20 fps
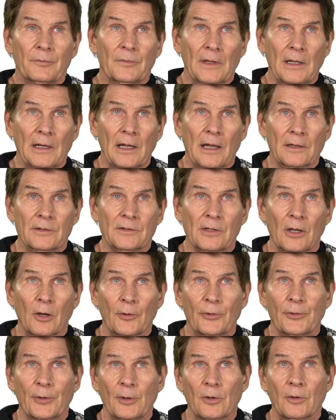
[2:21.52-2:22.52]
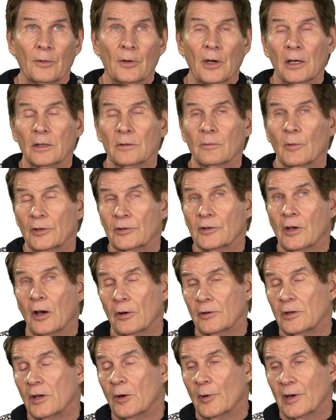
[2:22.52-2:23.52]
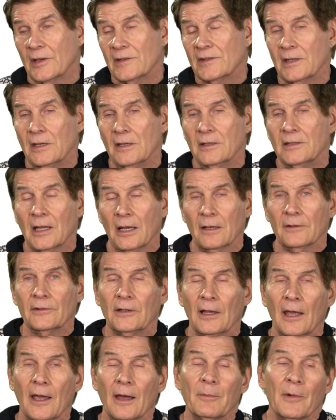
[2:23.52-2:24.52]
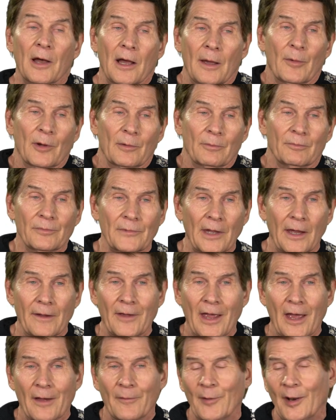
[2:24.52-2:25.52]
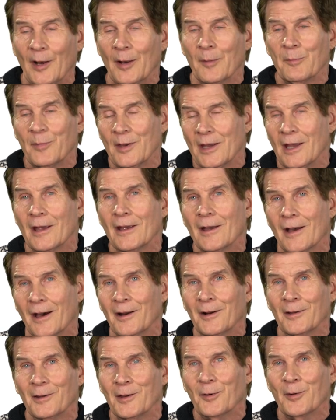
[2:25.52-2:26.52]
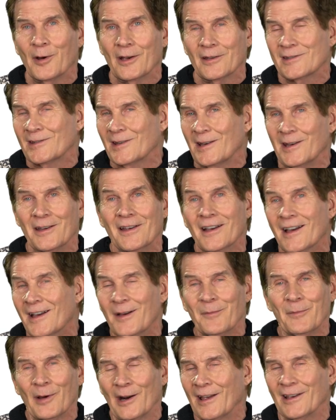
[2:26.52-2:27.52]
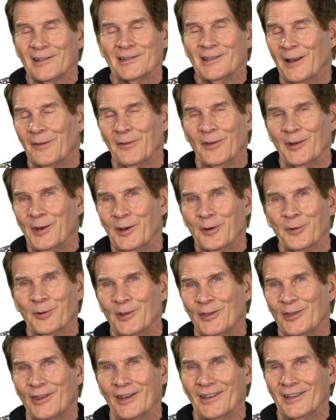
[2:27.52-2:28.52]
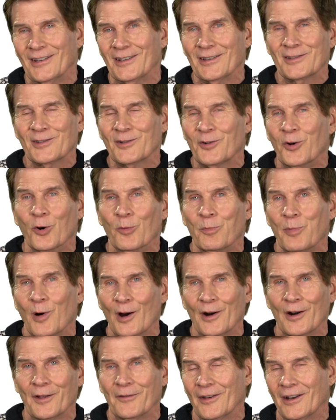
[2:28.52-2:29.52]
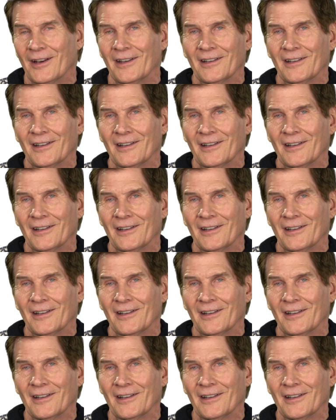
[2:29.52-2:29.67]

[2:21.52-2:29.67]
It has to go through uh, what's called USC Test Lab. I'm a I've had an MBA out of USC, but it has nothing to do with the school part of it.